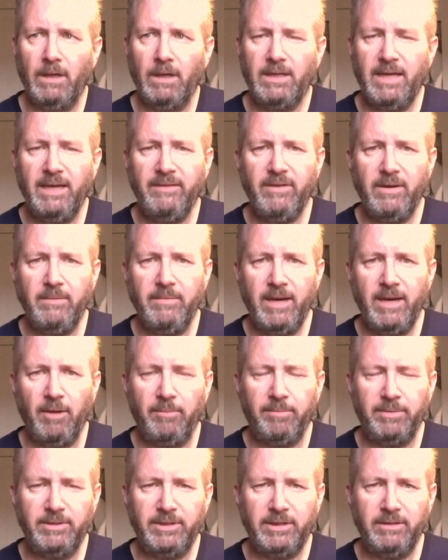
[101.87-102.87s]
giving me
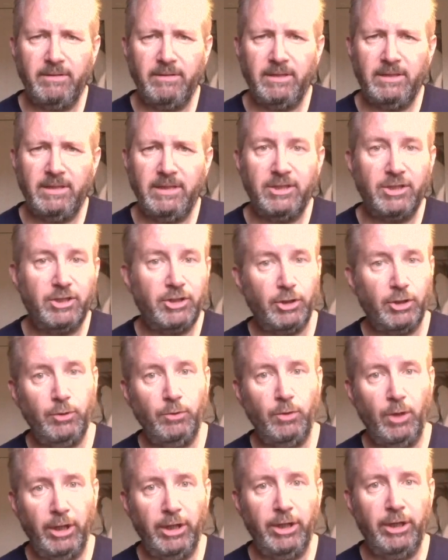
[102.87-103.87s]
opportunities
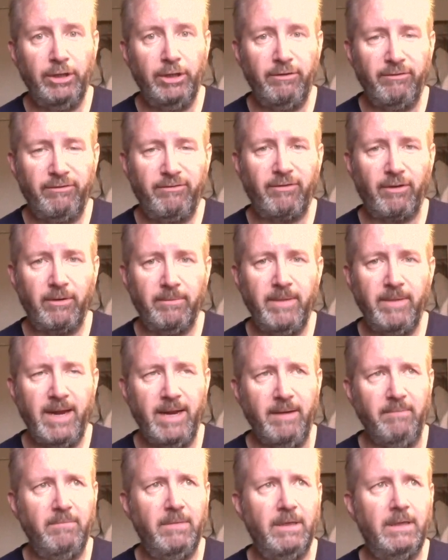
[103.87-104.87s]
to learn from
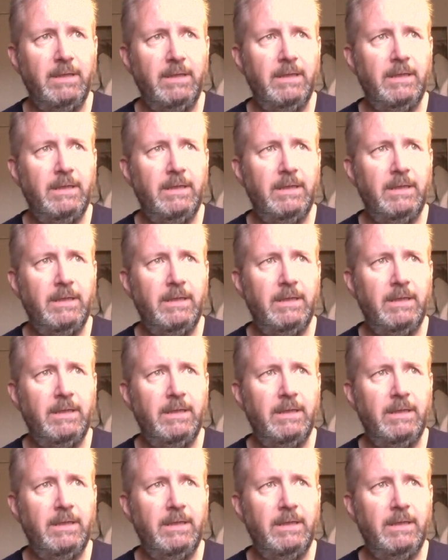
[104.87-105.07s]
him